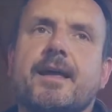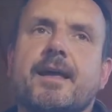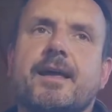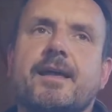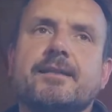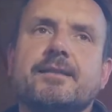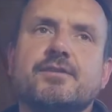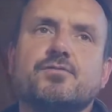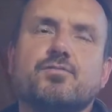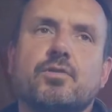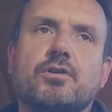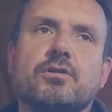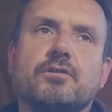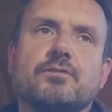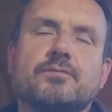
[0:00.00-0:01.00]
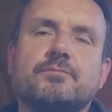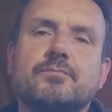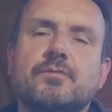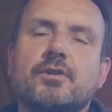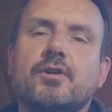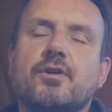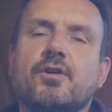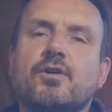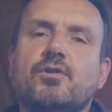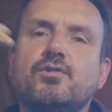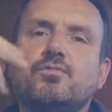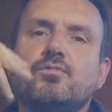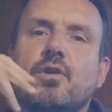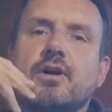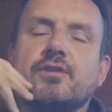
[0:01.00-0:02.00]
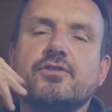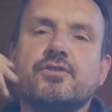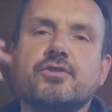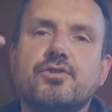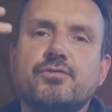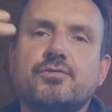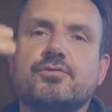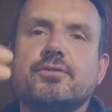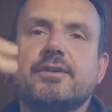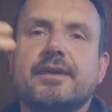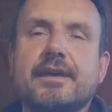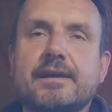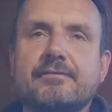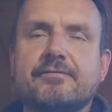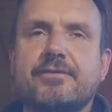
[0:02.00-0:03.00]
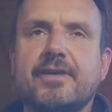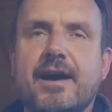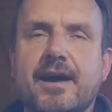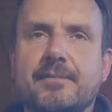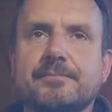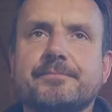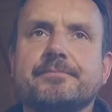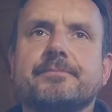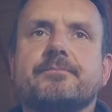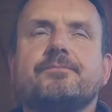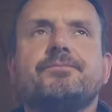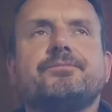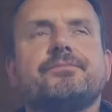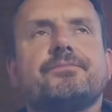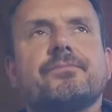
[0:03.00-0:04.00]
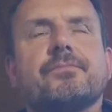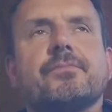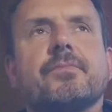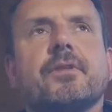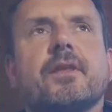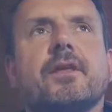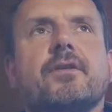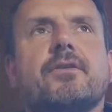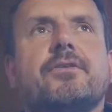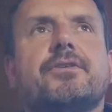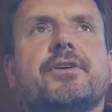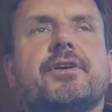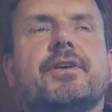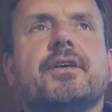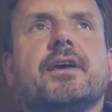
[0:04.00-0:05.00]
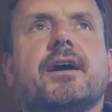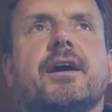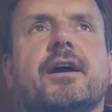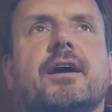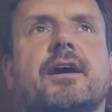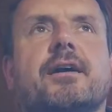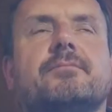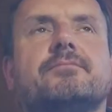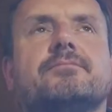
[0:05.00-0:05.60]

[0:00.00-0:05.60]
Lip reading: in this world who want you to give them the